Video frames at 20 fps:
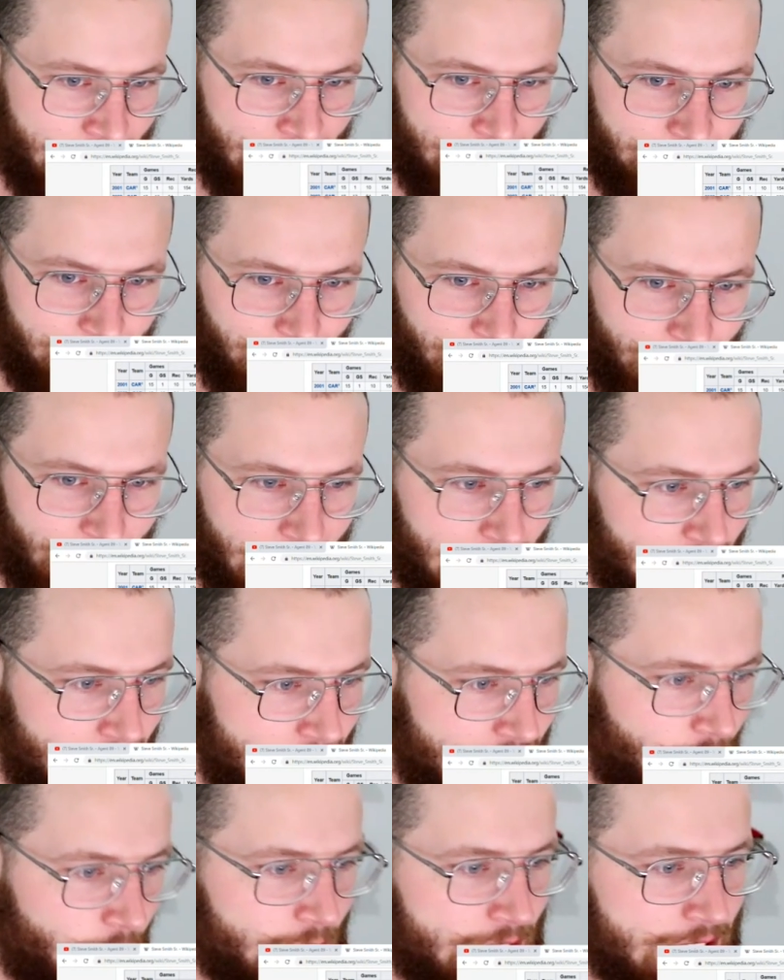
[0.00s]
eh?
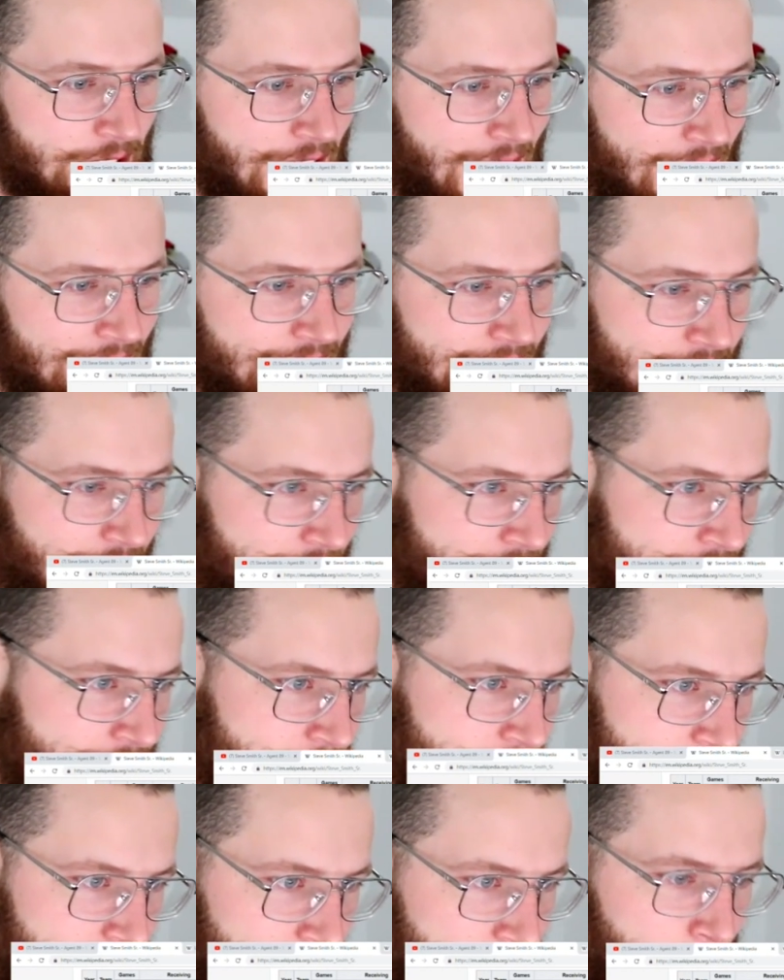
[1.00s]
So in his last
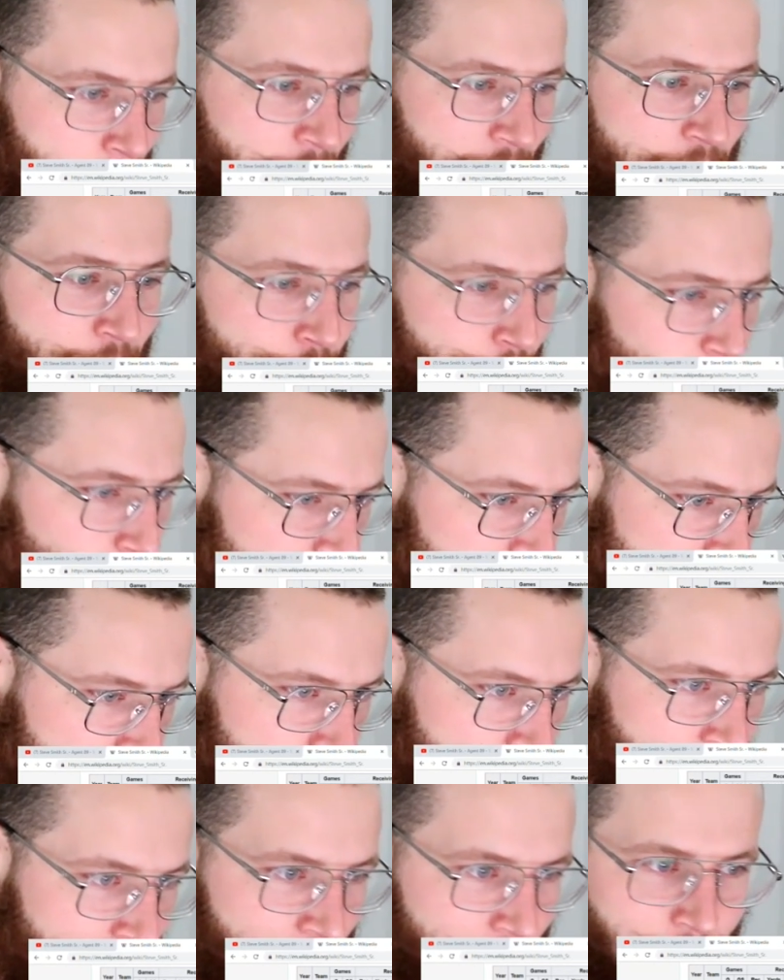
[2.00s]
season, he played
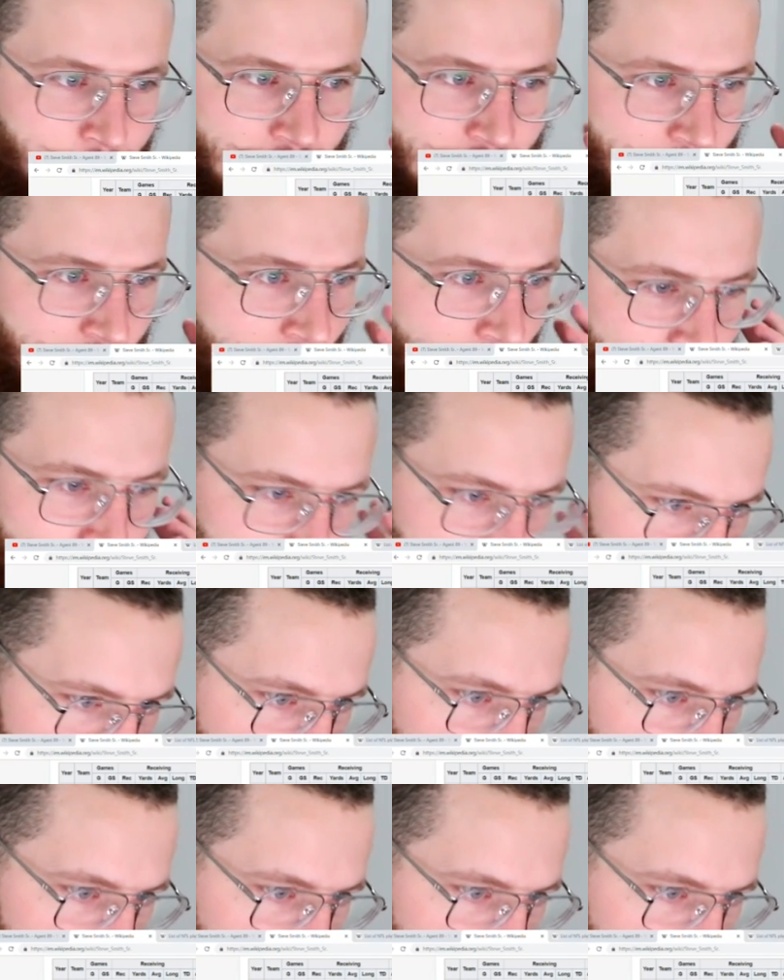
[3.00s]
14 games, started